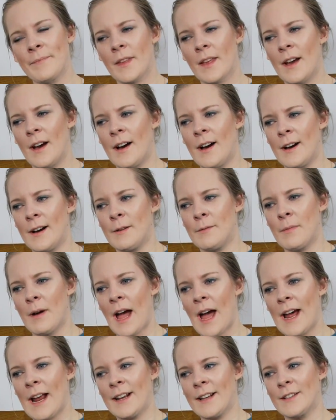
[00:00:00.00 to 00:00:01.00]

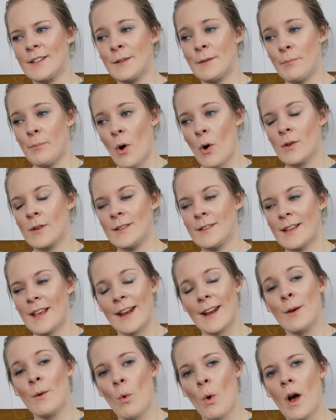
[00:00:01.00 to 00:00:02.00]
And the box is
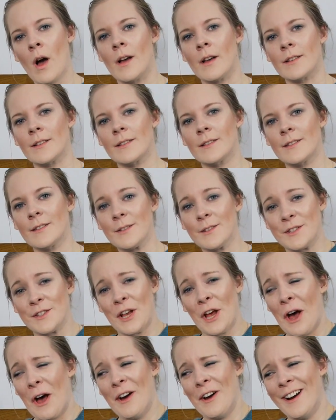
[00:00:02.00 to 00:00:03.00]
getting worse,
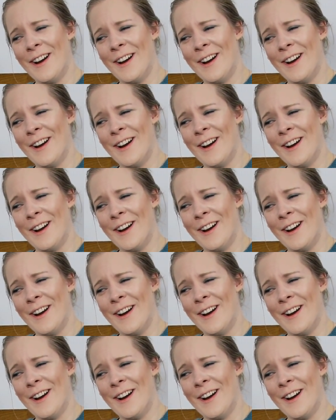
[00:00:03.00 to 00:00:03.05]
so...